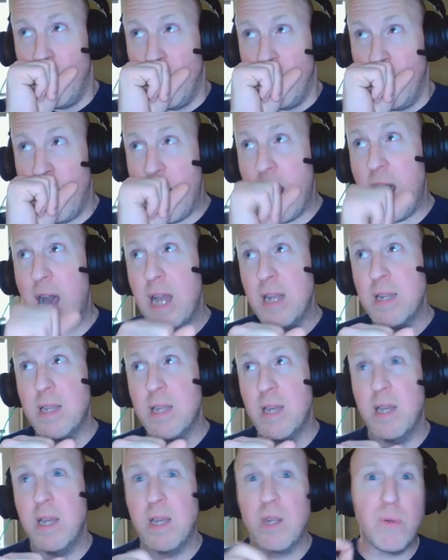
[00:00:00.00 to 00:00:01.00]

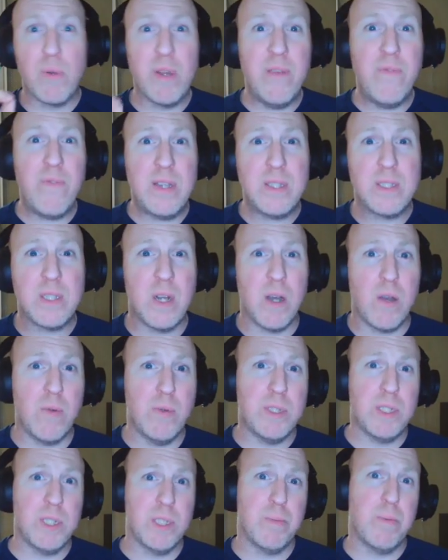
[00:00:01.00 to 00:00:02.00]
not grief isn't
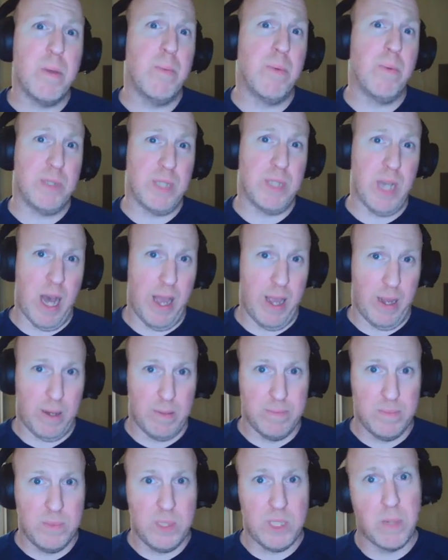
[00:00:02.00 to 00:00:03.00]
always just people dying.
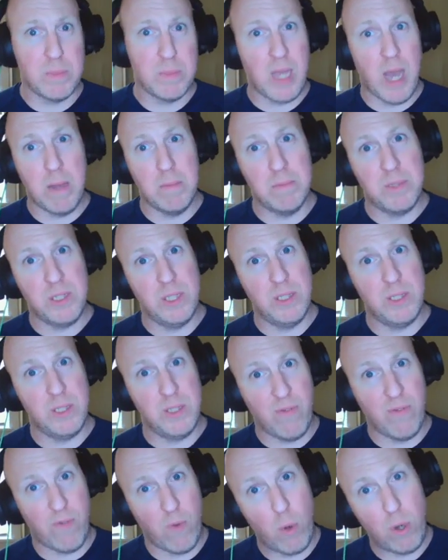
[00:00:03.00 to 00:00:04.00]
Sometimes it is
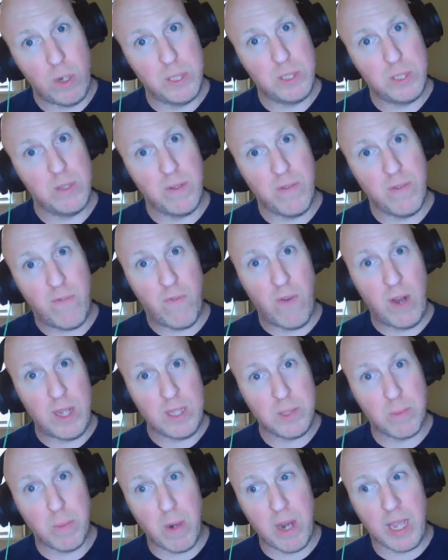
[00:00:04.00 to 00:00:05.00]
divorce,
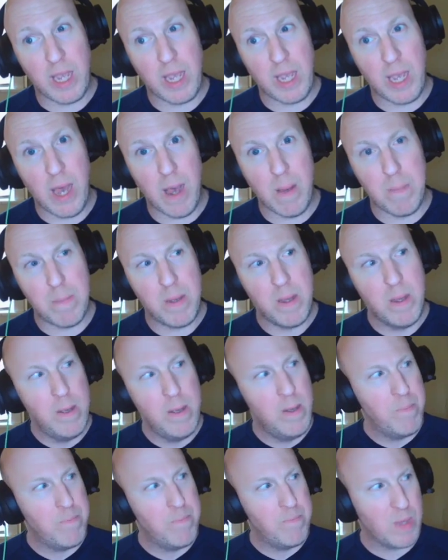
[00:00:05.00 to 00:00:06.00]
friends breaking up,
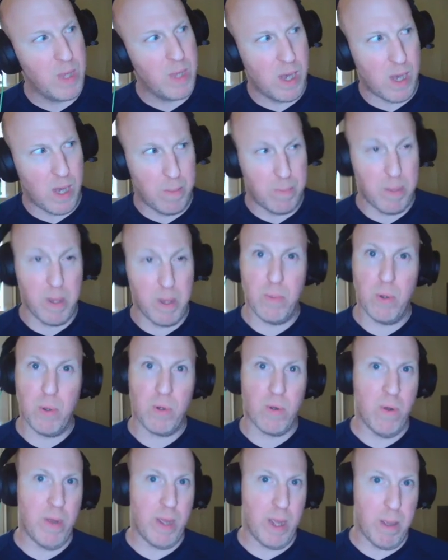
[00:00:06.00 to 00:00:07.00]
people
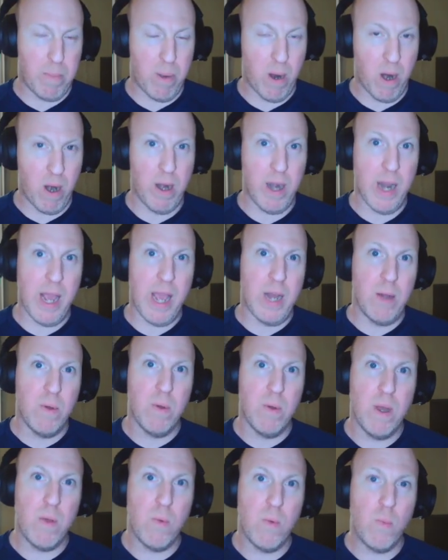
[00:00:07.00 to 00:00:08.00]
growing apart. And
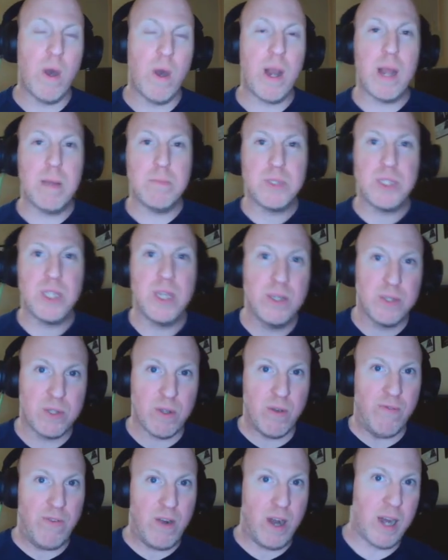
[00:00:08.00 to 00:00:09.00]
what I'm seeing
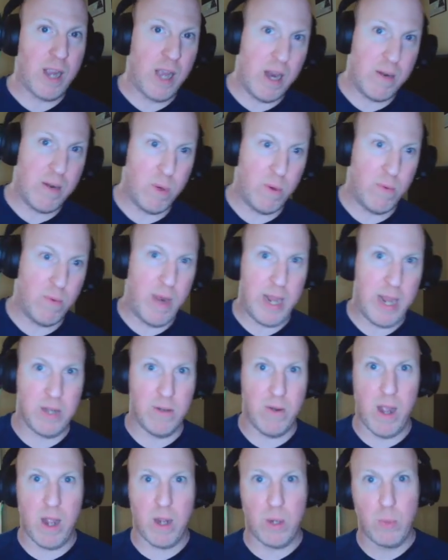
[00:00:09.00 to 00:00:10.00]
so far in God of War
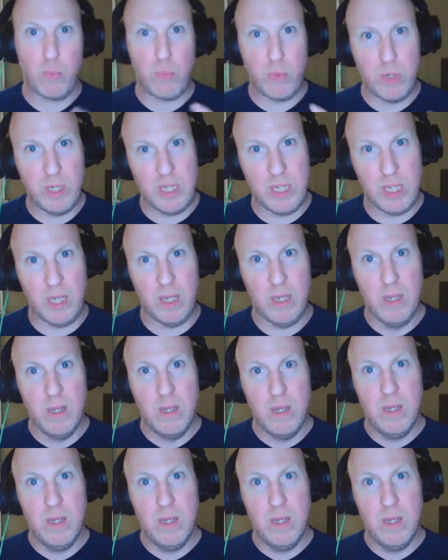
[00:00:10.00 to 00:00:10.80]
Ragnarok really